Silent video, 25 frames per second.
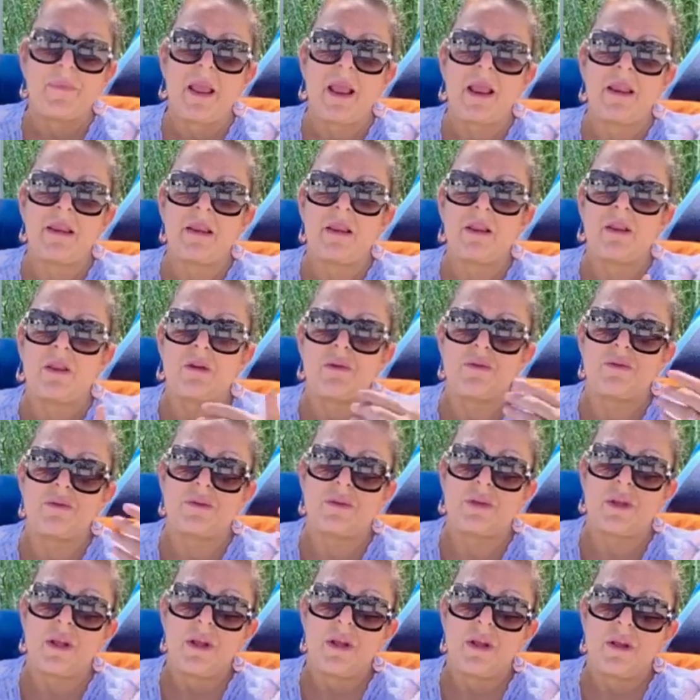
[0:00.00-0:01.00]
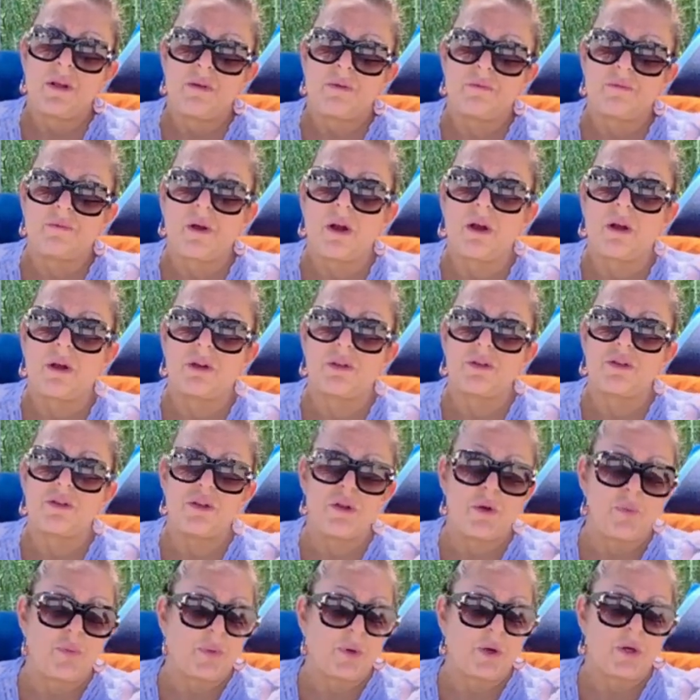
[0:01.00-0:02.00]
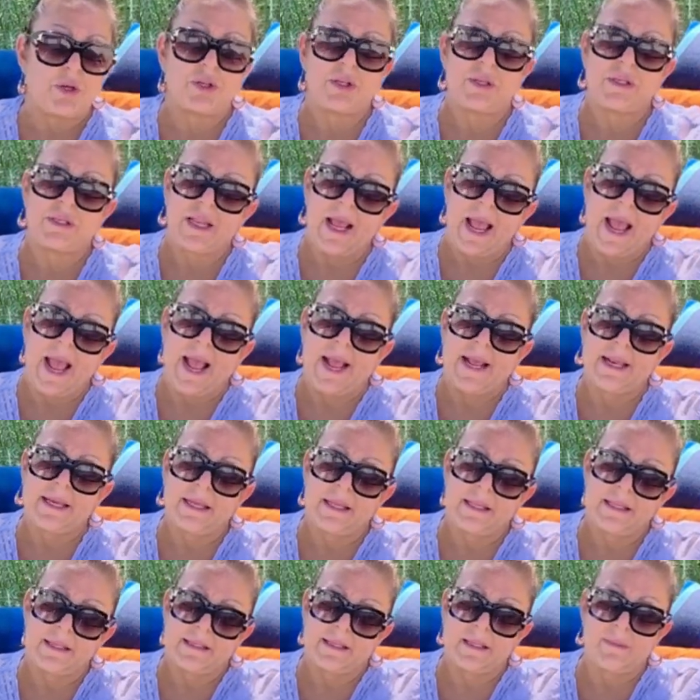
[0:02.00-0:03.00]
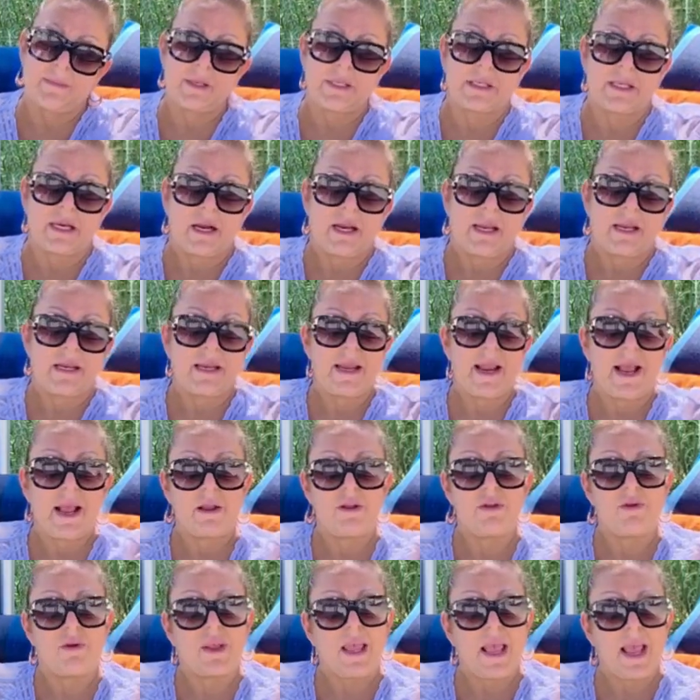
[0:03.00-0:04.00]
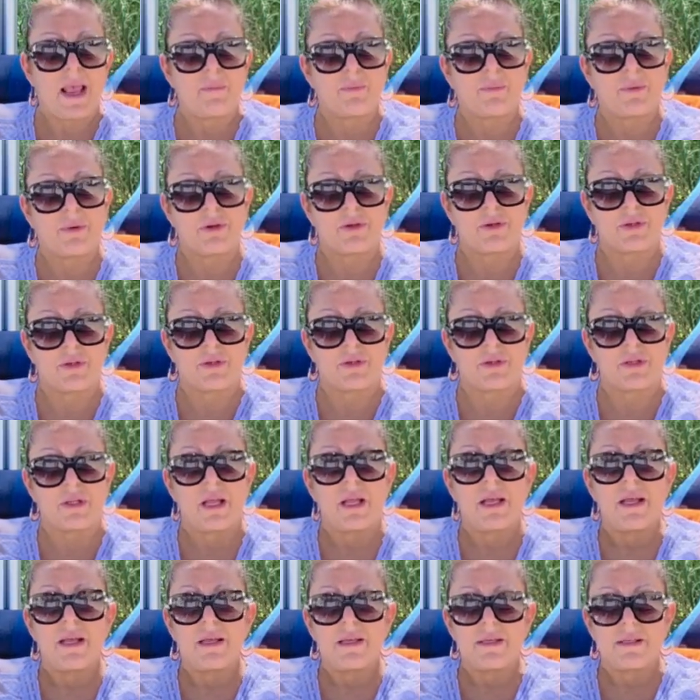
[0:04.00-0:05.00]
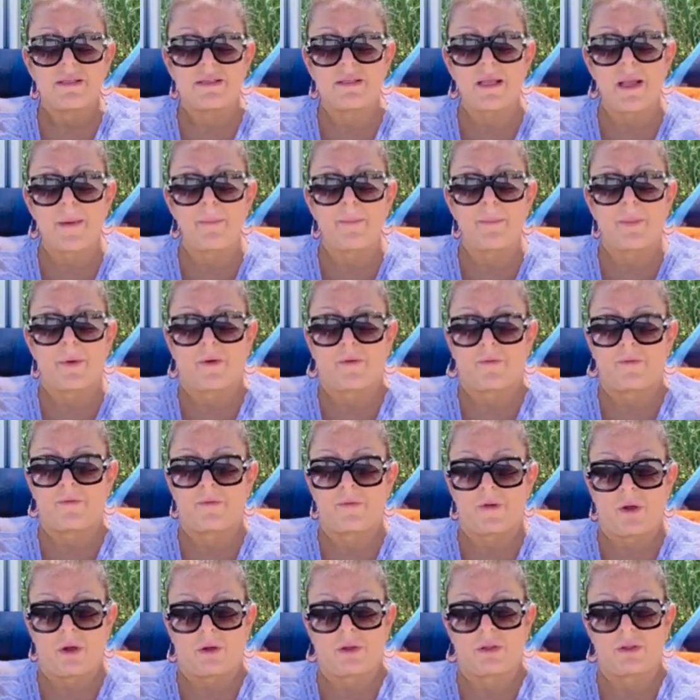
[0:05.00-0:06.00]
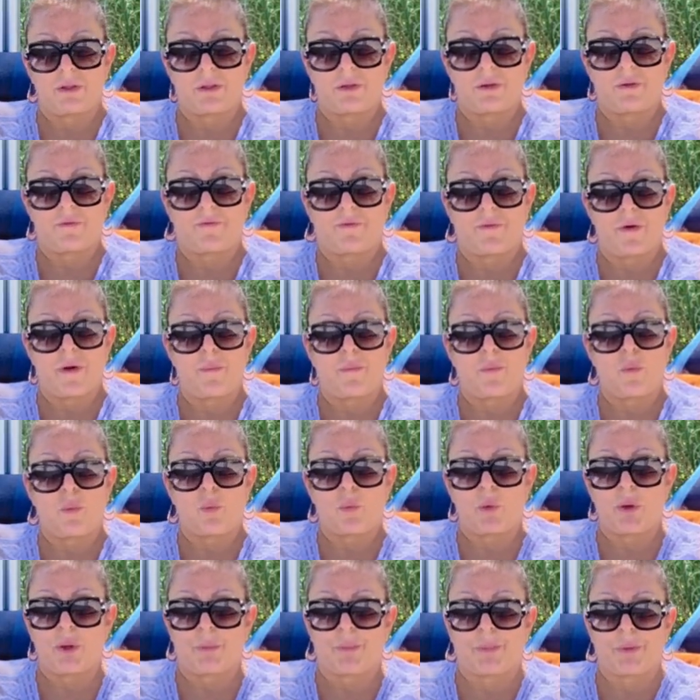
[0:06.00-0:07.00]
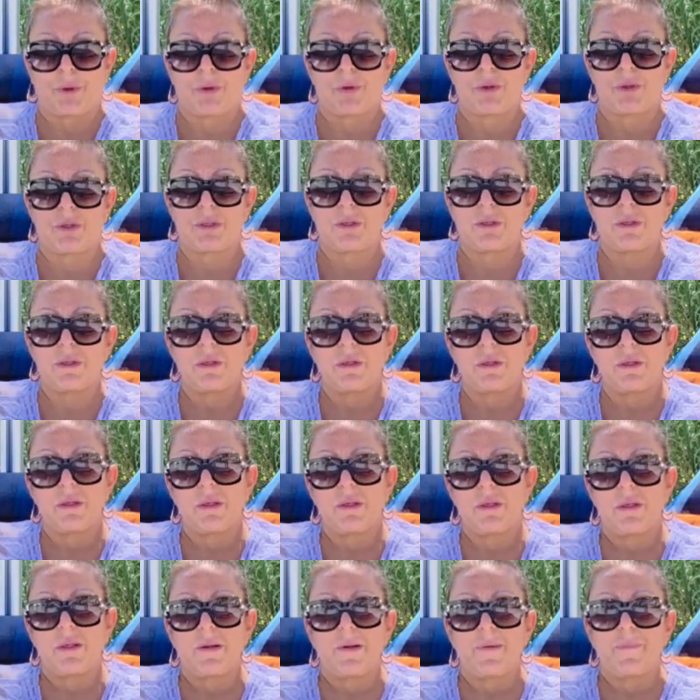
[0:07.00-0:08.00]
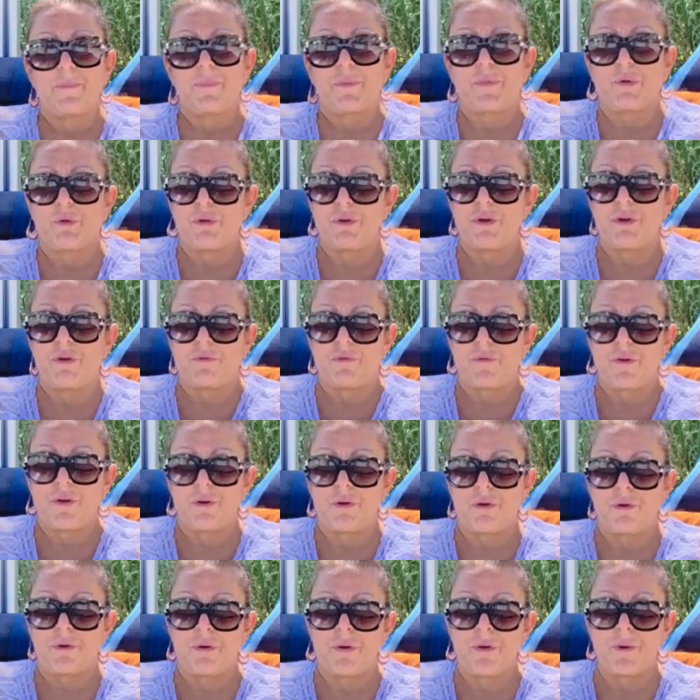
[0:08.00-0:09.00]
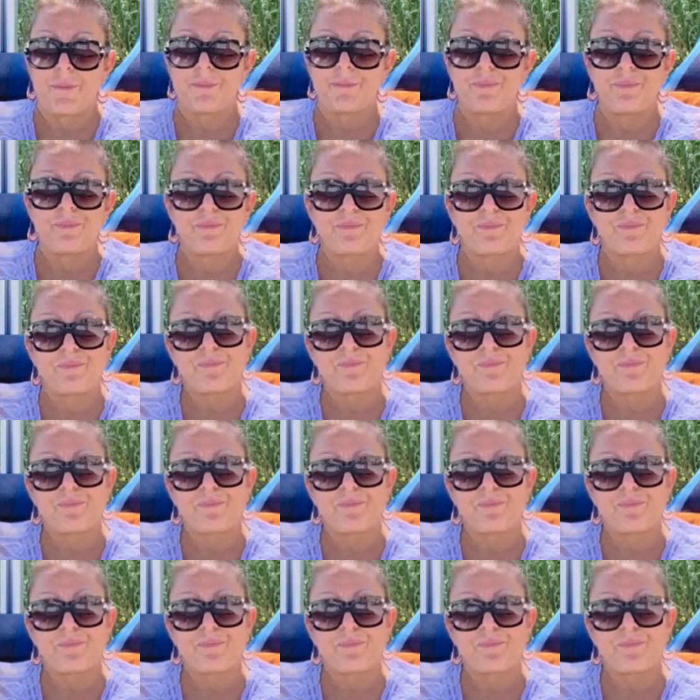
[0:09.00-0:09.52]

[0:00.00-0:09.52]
And those vaults you purchase at the cemetery. Now, you can purchase some vaults from Wilbert through your funeral home.